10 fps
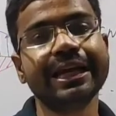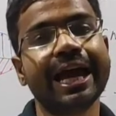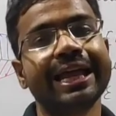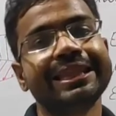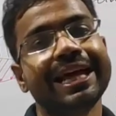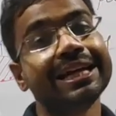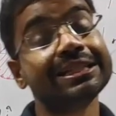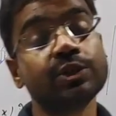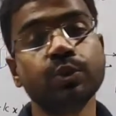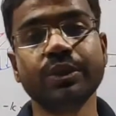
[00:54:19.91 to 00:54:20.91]
and that
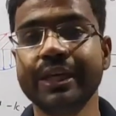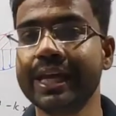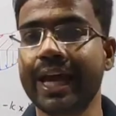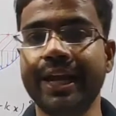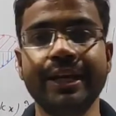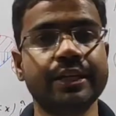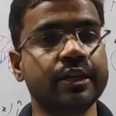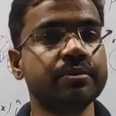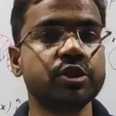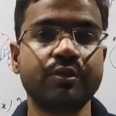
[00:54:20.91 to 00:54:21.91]
too they carry in
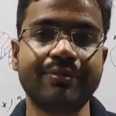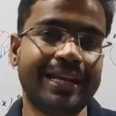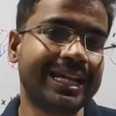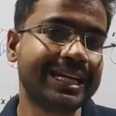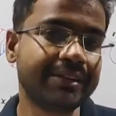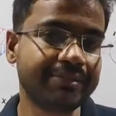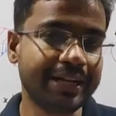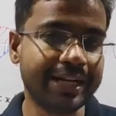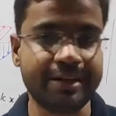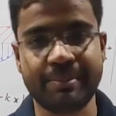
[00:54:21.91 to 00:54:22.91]
terms of electric field
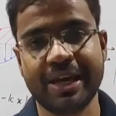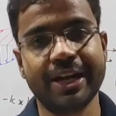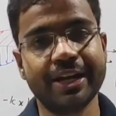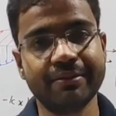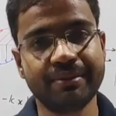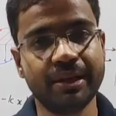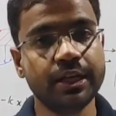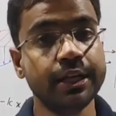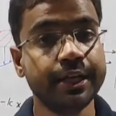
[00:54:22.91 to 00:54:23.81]
and magnetic field.